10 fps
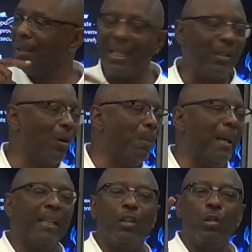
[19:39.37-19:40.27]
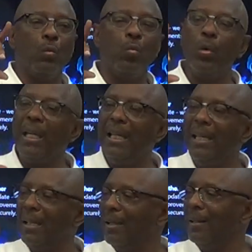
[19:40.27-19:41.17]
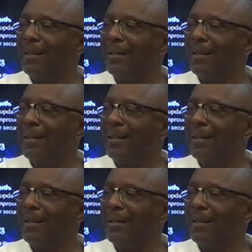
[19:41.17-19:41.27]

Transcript: That don't make you weak.